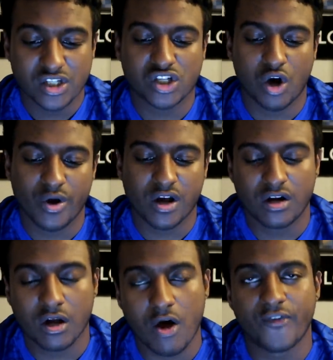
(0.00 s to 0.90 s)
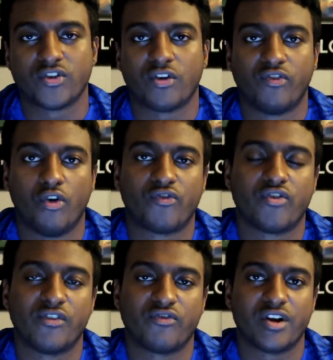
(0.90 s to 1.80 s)
So we're going to go for the
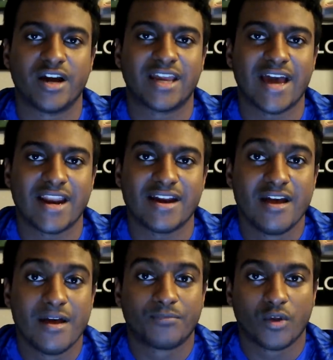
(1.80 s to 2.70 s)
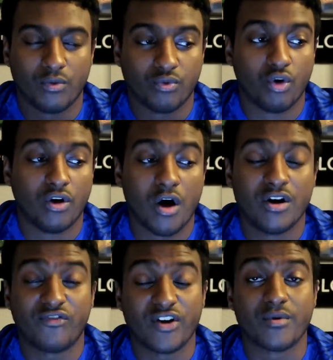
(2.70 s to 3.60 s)
4-3-3 again.
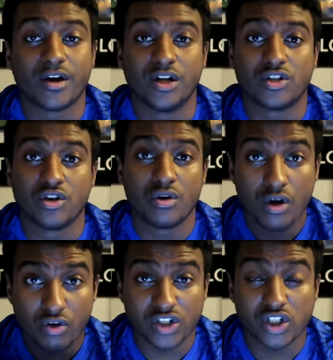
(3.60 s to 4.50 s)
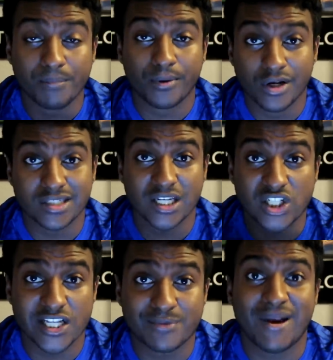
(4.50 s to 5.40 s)
Only thing we're going to do, Christian
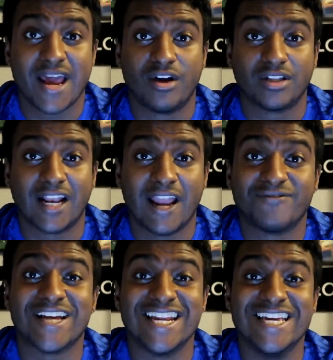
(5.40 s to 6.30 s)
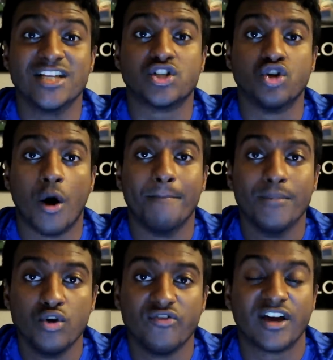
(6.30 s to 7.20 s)
Pulisic is playing on the left and he is not
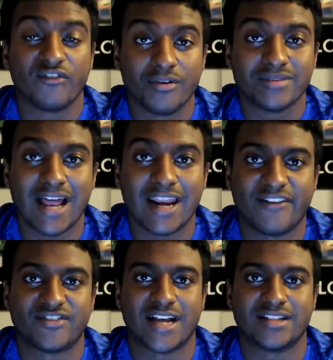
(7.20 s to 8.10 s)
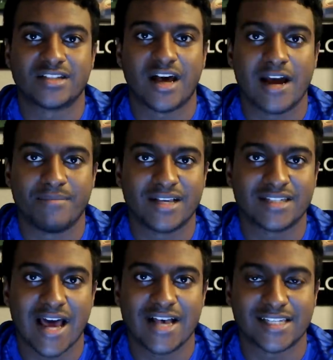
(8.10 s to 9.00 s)
moving from that left-hand side
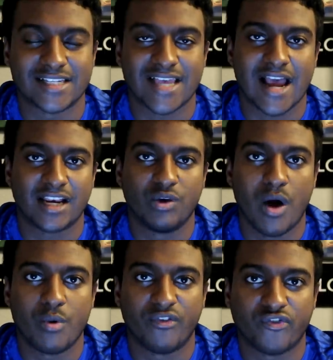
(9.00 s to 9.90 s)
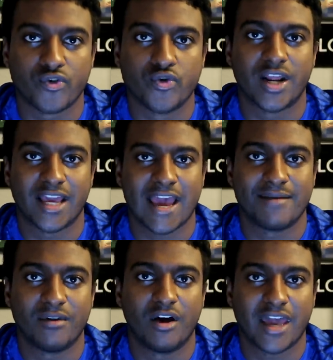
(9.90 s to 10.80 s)
because that is exactly where we threw the
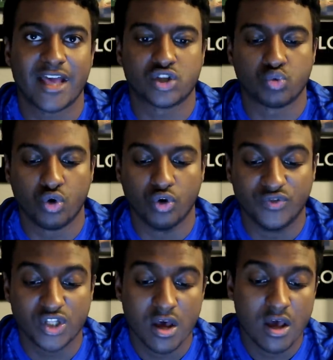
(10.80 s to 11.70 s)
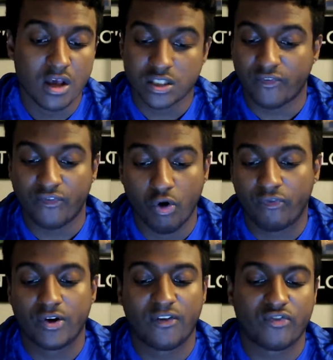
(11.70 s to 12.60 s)
game against Wolves. So
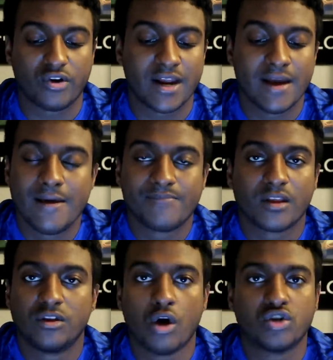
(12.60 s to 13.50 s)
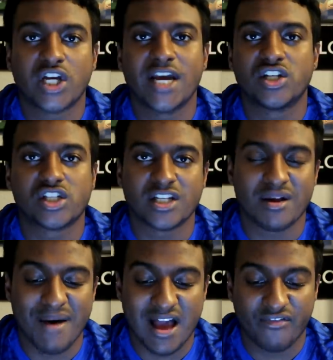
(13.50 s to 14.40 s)
4-3-3. No changes to
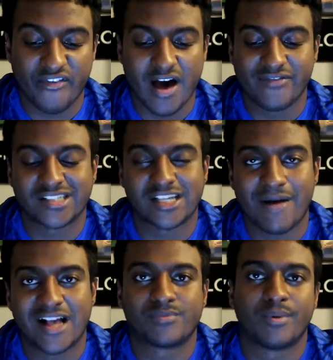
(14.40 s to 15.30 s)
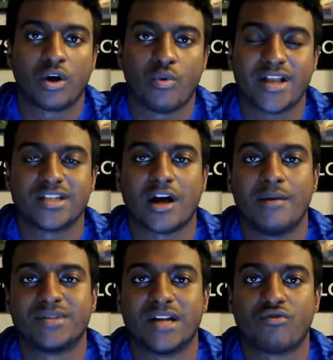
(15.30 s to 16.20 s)
the back five except Azpilicueta
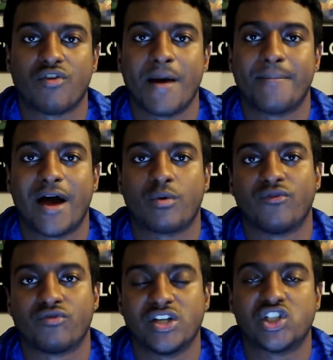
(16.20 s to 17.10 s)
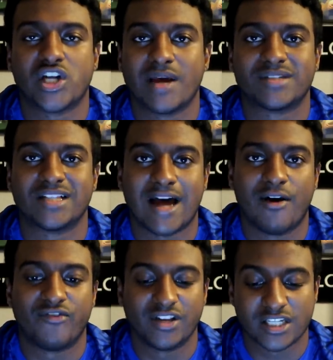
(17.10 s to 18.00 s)
comes in at right back with Reece James a
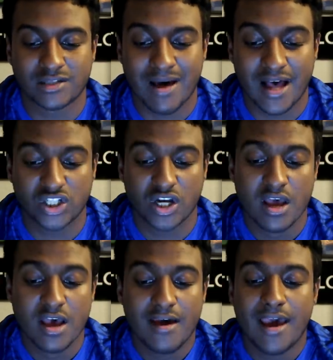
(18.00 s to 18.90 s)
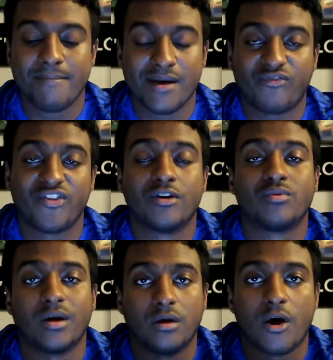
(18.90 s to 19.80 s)
doubt for this match. In
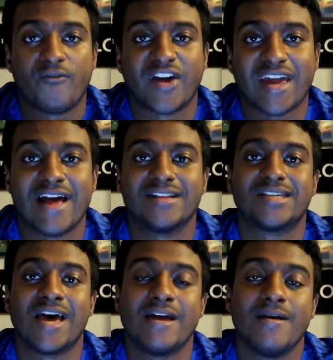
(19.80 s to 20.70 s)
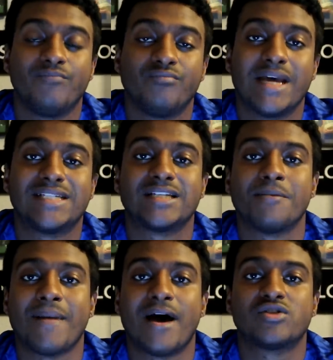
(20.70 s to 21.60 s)
midfield, we're going to go for Kante,
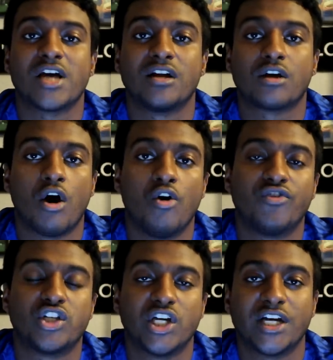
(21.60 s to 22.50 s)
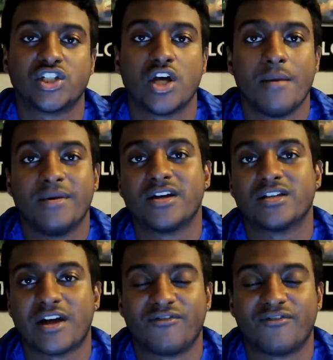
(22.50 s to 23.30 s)
Mason Mount and Kovacic because